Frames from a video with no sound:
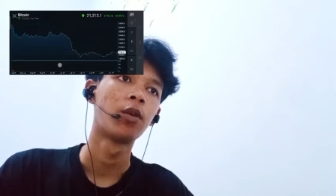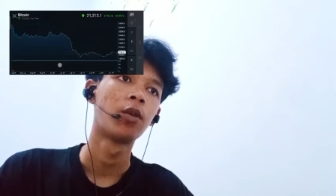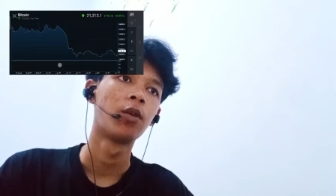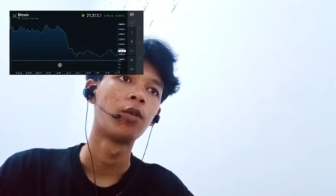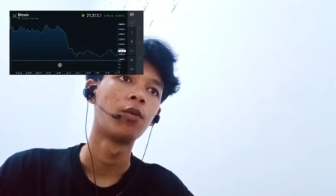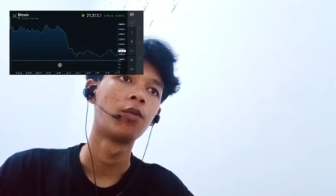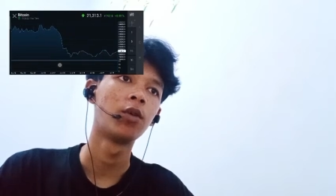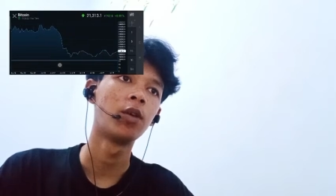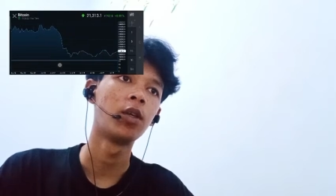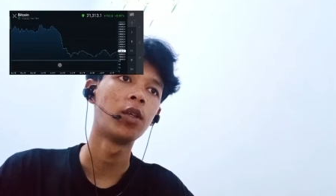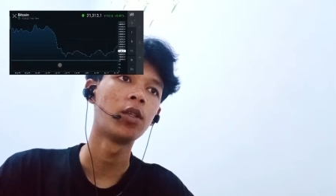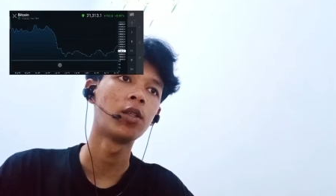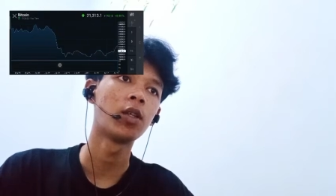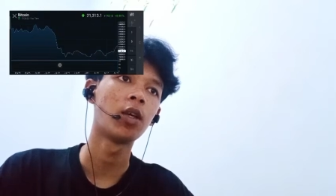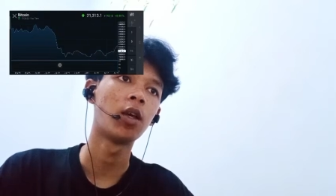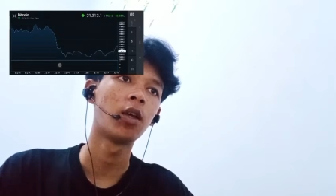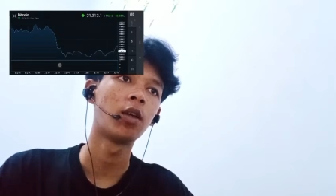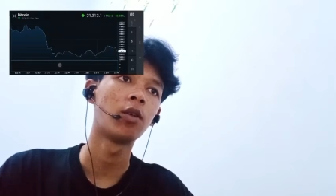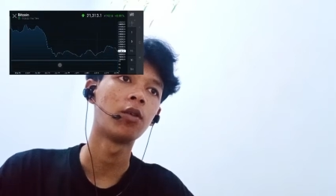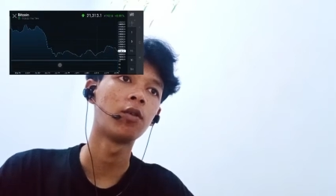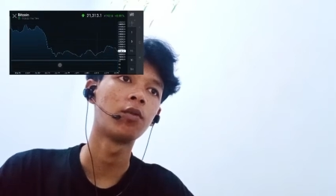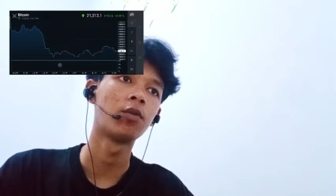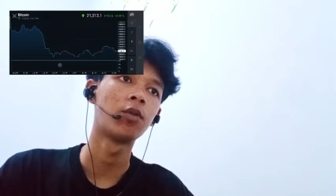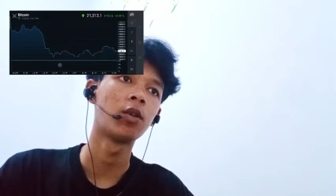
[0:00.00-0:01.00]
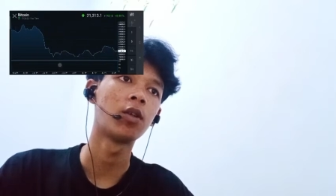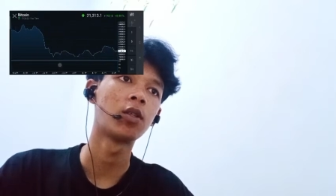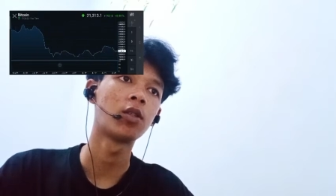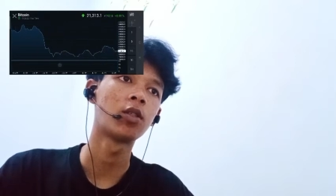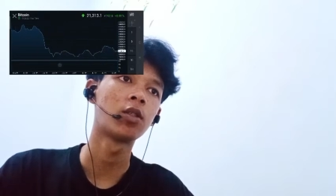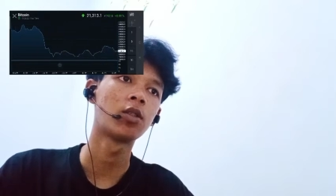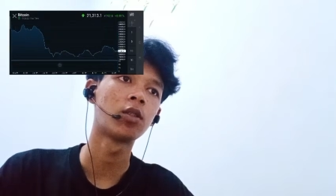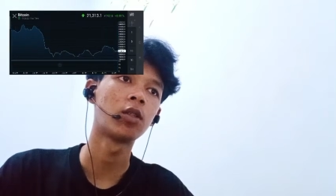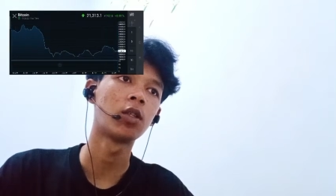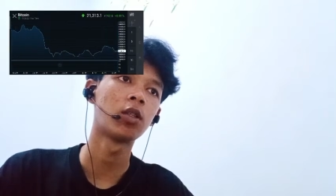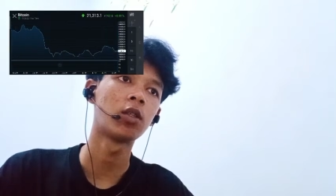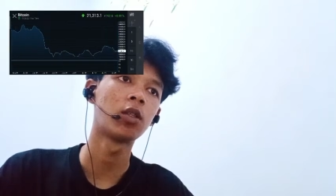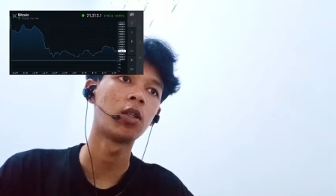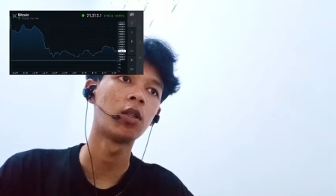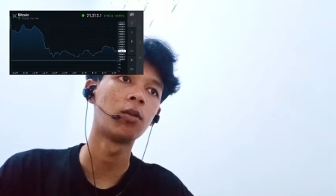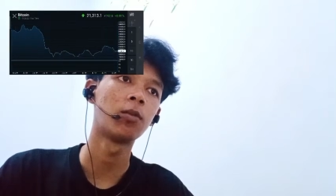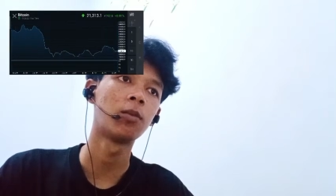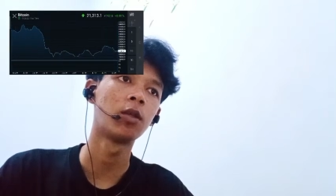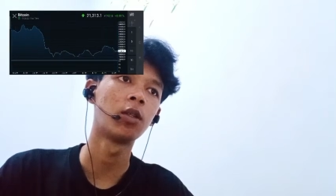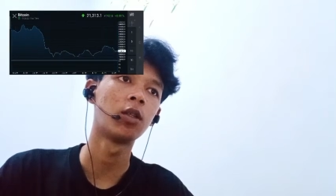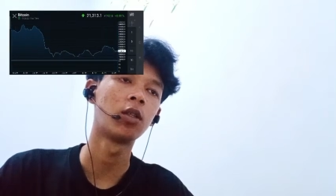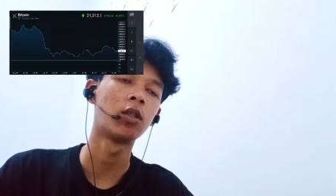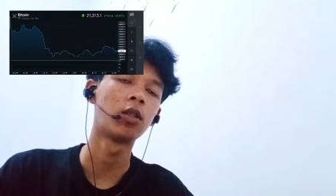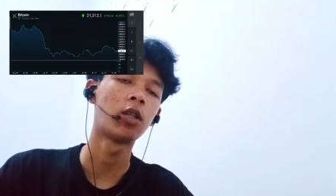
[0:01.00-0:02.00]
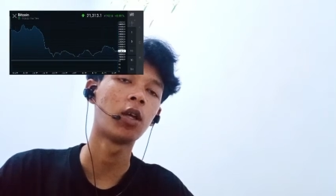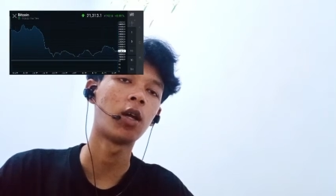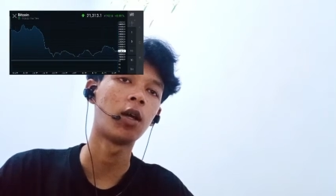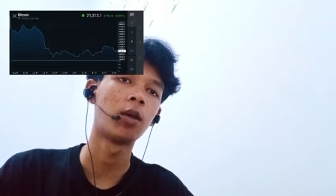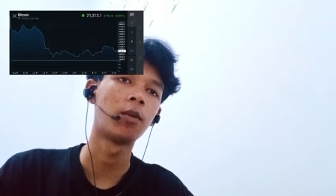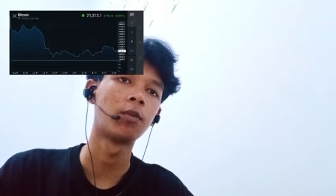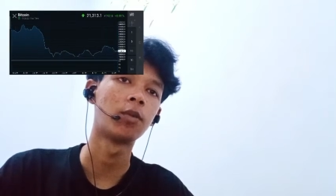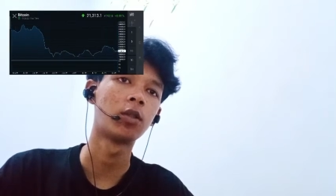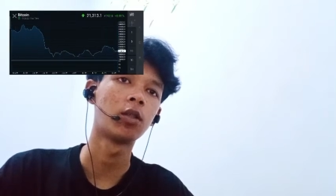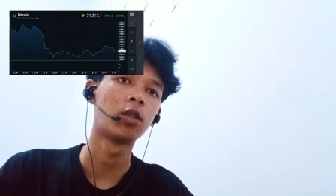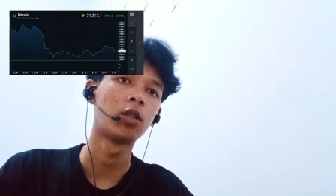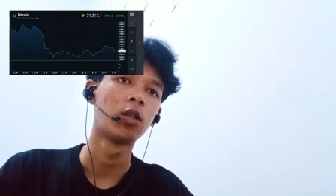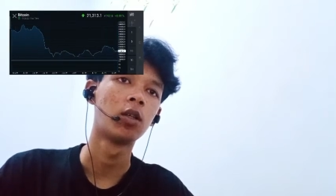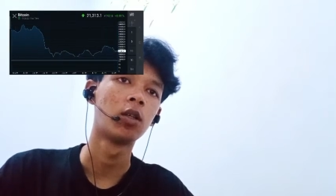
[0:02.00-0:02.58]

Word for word: fees and fast settlement times.